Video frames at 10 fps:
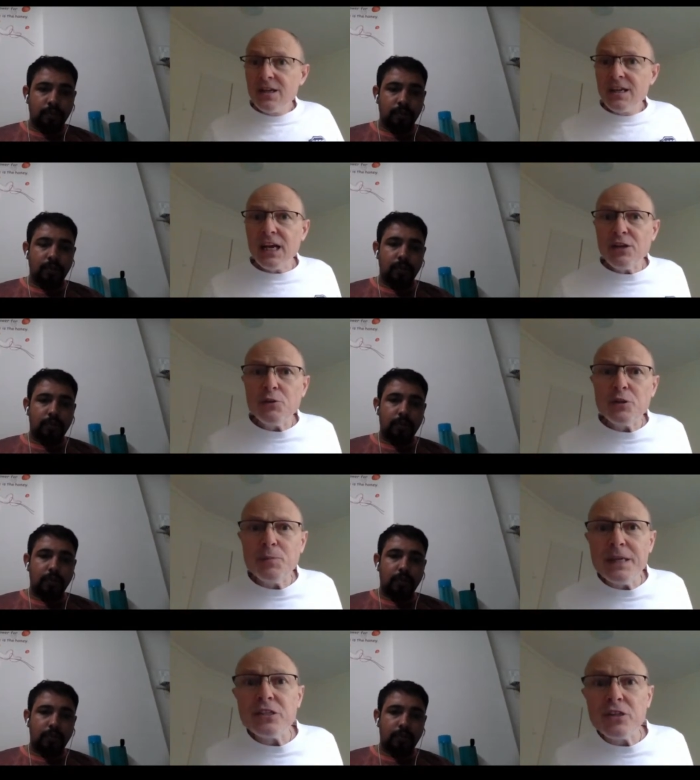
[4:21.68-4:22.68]
Speaker 1: can you
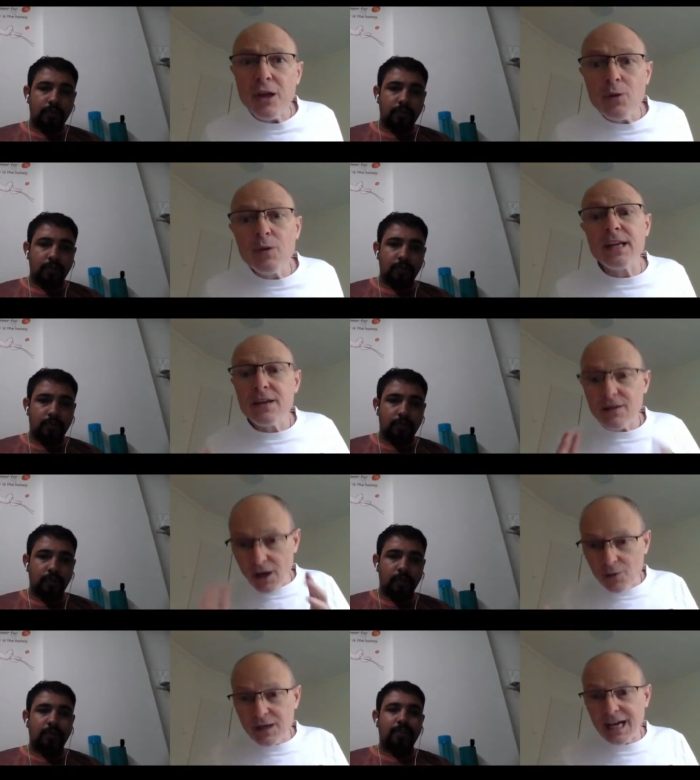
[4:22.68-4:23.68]
speak slowly?"
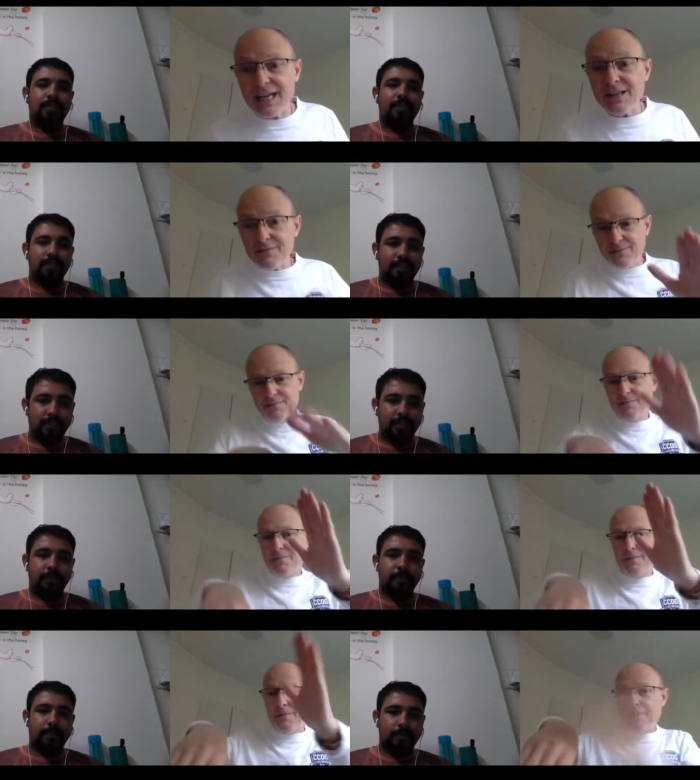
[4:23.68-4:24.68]
Okay,
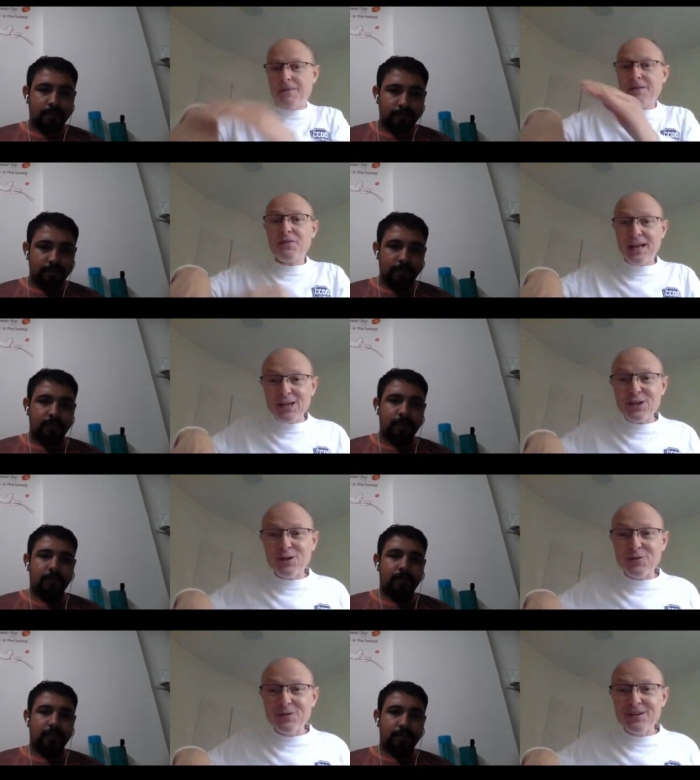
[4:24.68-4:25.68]
thank
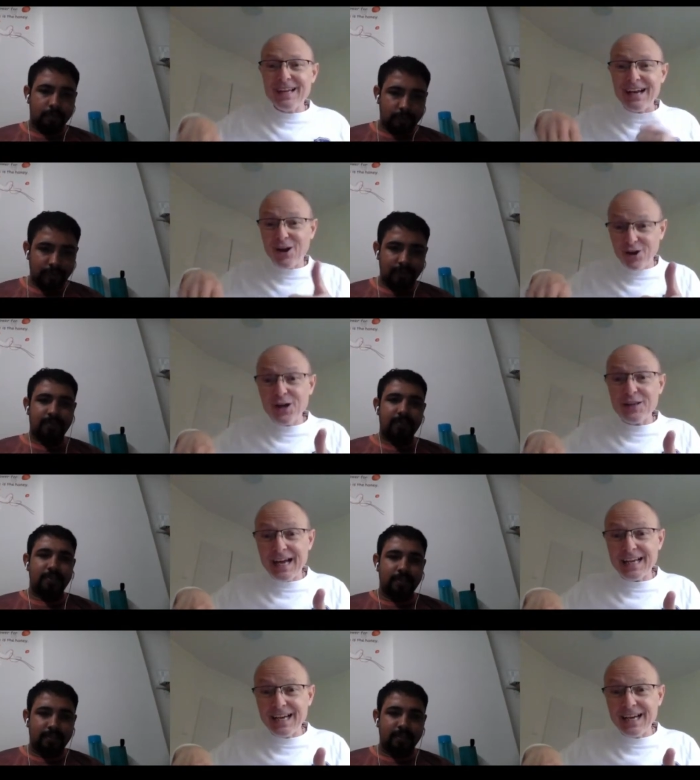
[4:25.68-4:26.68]
you. Yeah, I like
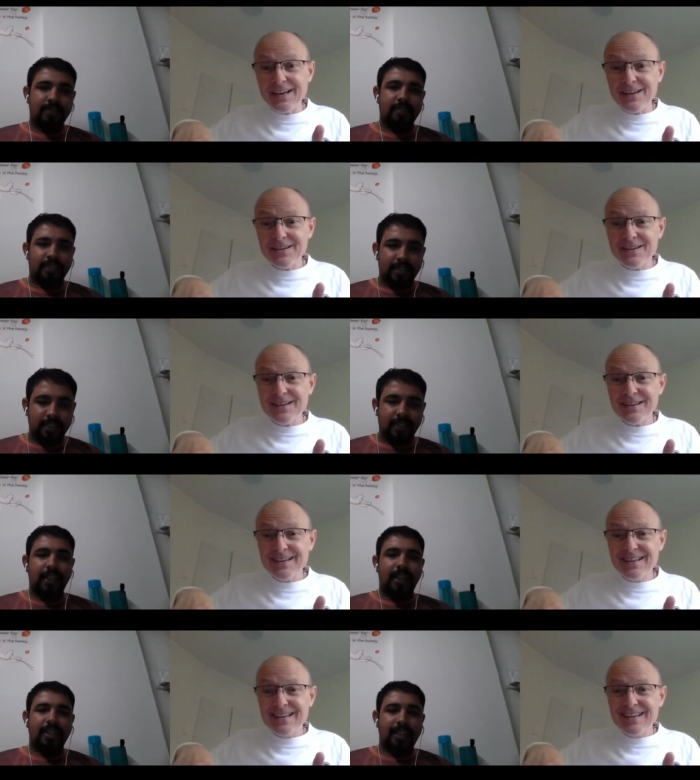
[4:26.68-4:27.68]
that. Yeah,
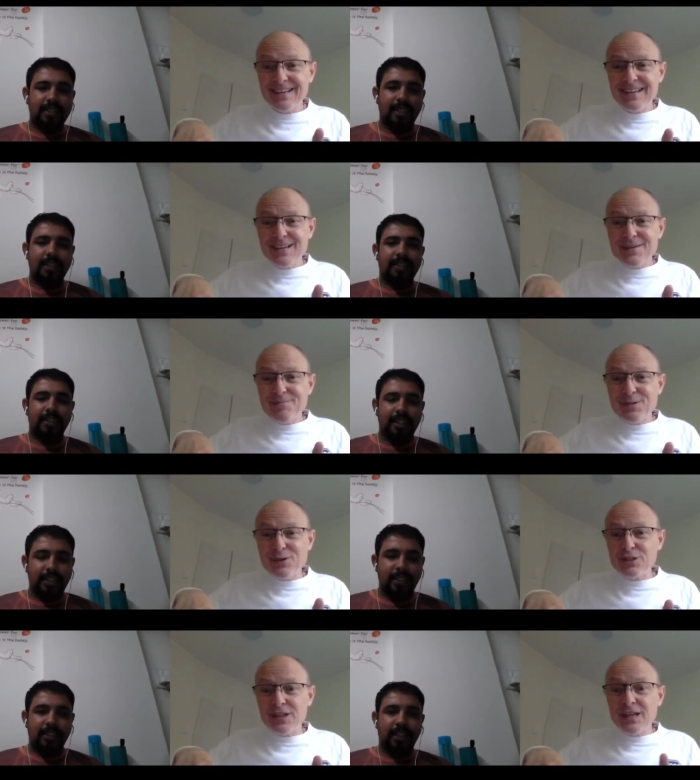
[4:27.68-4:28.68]
Speaker 2: yeah, that's nice. Yeah,
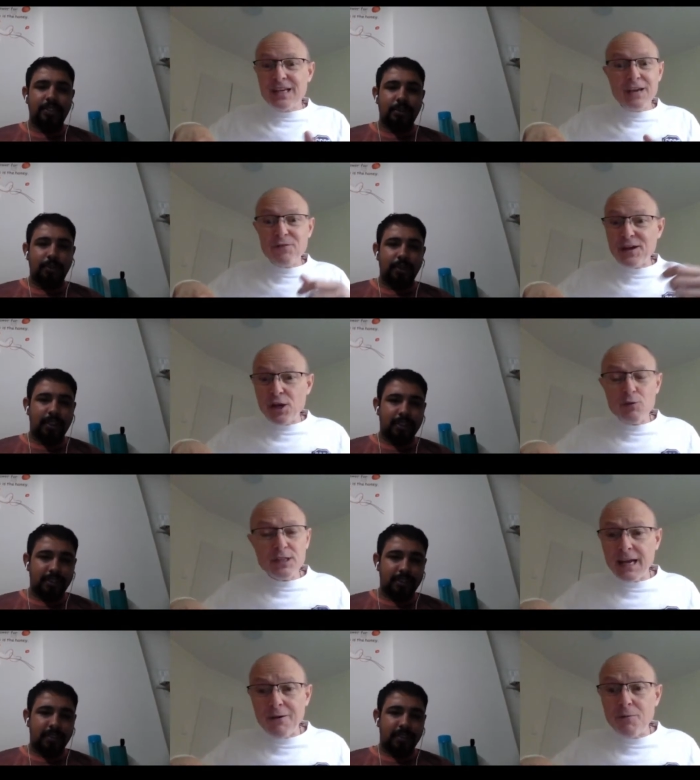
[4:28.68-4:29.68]
that's
Speaker 1: good. If one. You don't
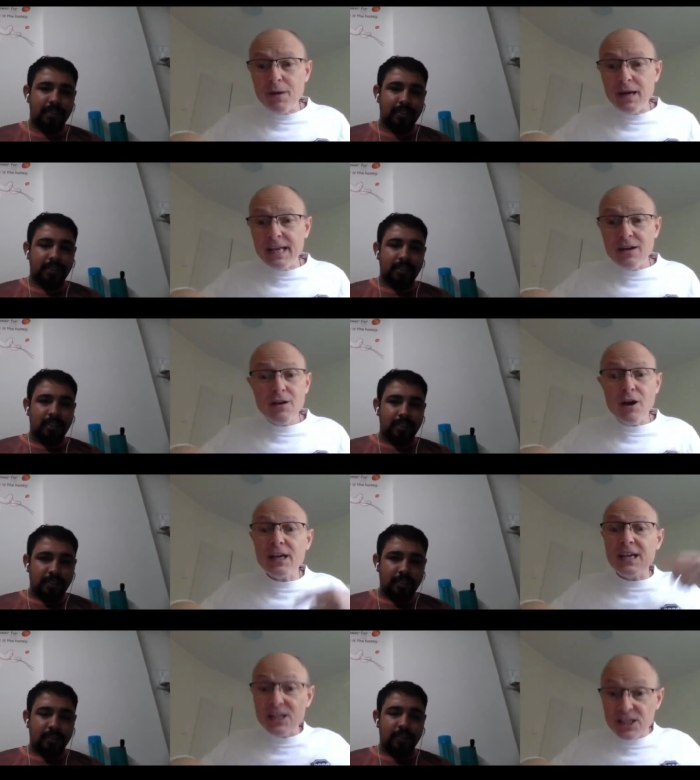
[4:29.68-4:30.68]
tell me, I
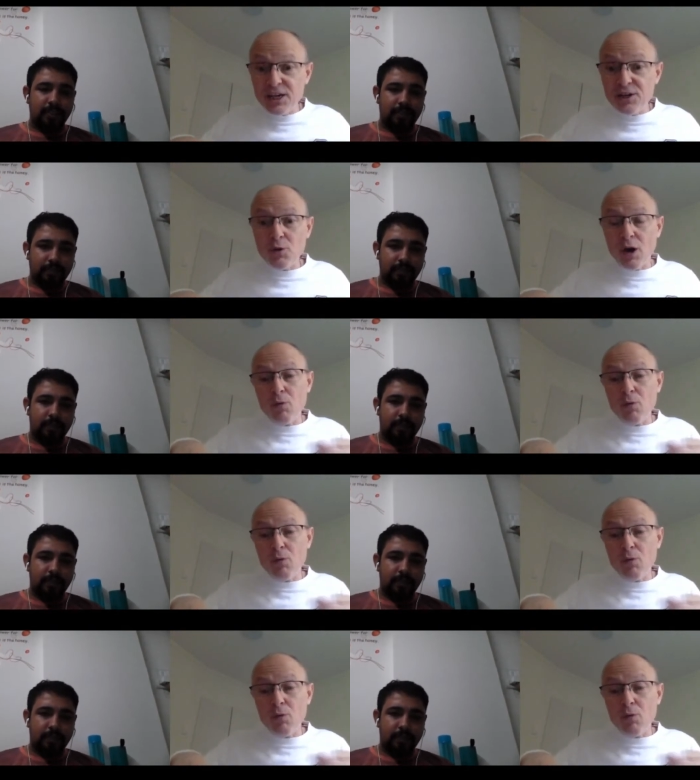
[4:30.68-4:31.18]
continue. I